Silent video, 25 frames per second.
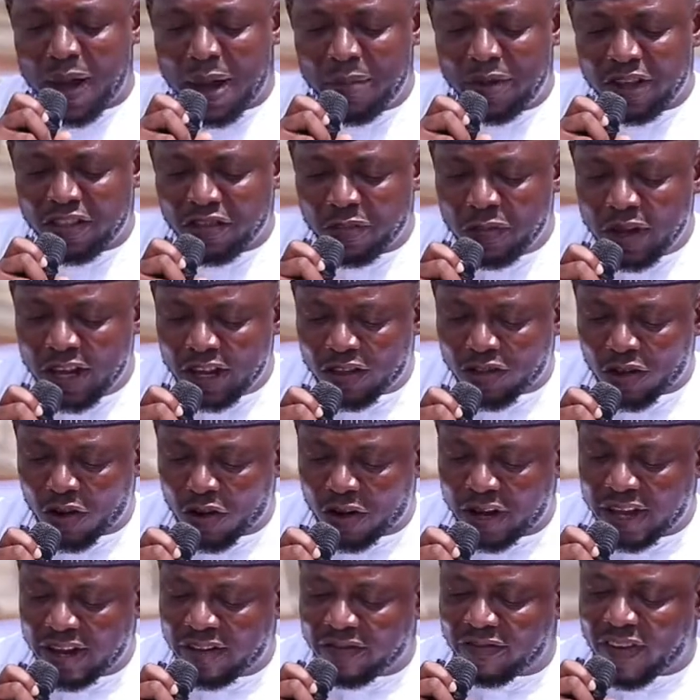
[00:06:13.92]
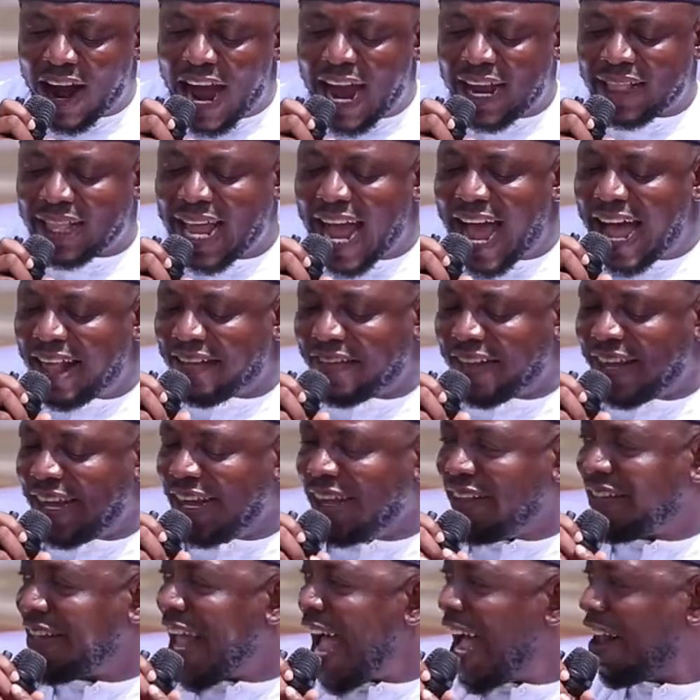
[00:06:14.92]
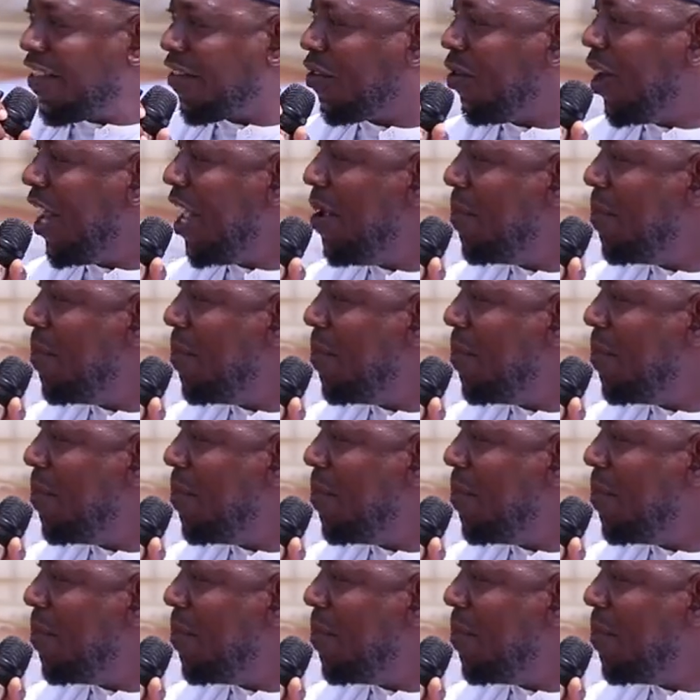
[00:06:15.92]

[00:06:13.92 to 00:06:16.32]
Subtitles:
permit me to invite Sister Aziza